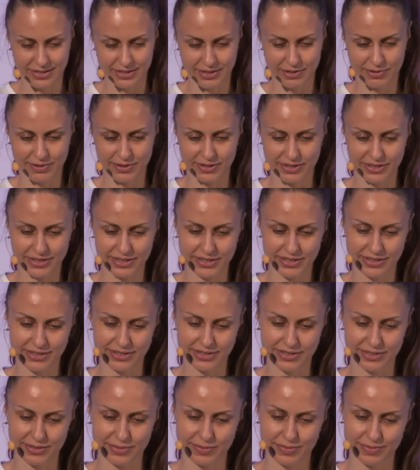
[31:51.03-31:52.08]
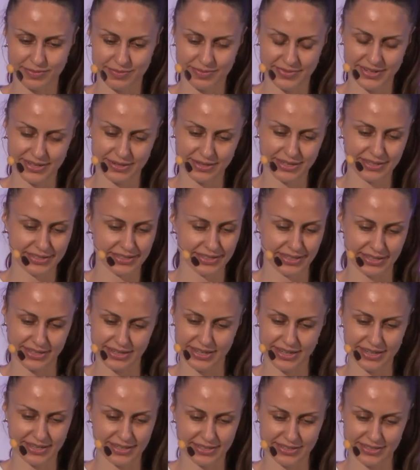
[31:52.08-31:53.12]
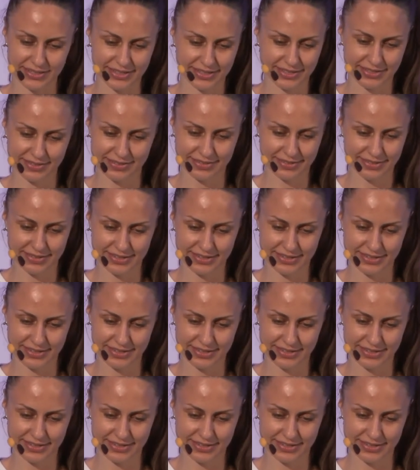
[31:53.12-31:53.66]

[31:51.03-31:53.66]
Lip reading: Quarkus, because I like this.